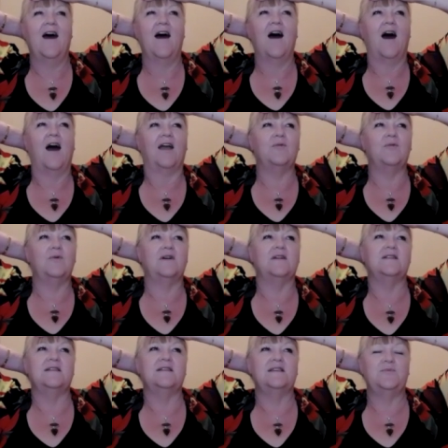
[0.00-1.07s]
I
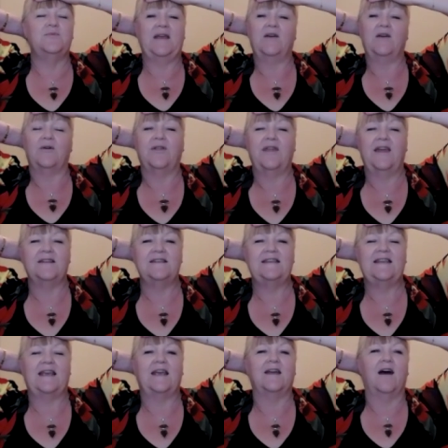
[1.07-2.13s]
want to be
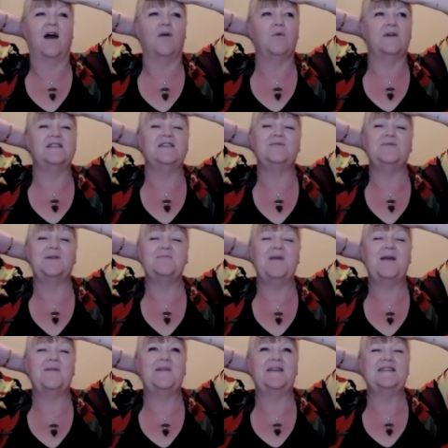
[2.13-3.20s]
authentic. I want to
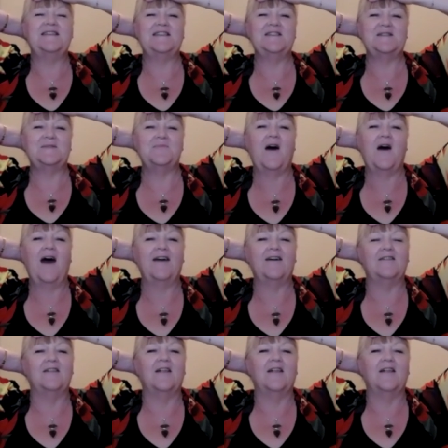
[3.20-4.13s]
remember to smile.